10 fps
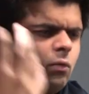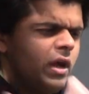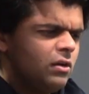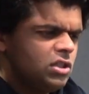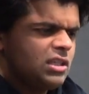
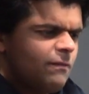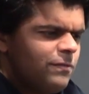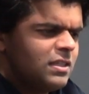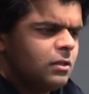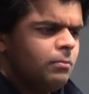Why not just have
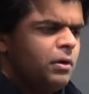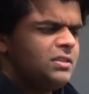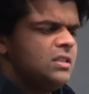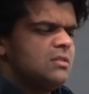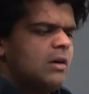physical
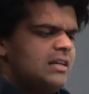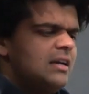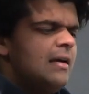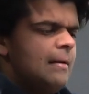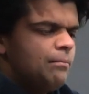buttons, right?
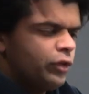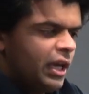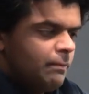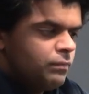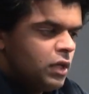
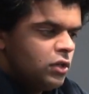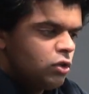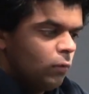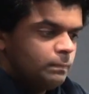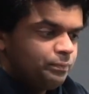Okay,
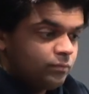so